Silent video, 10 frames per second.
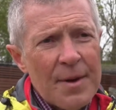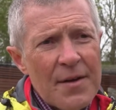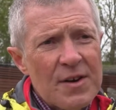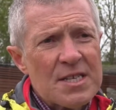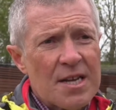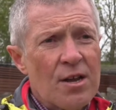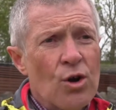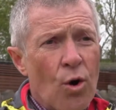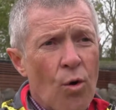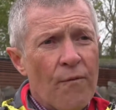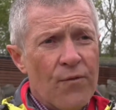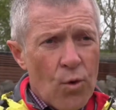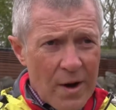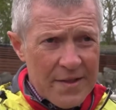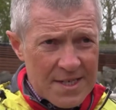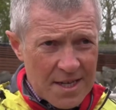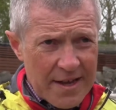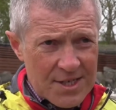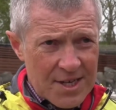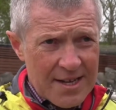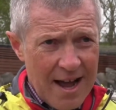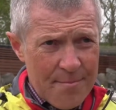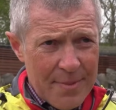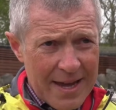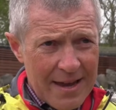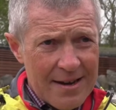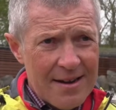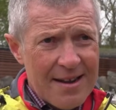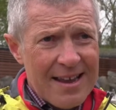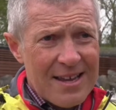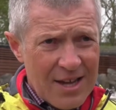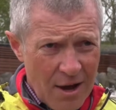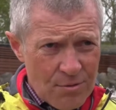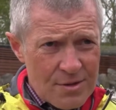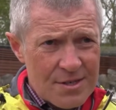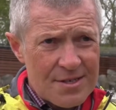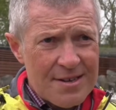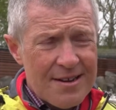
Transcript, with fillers: mean, every single vote in this election campaign counts.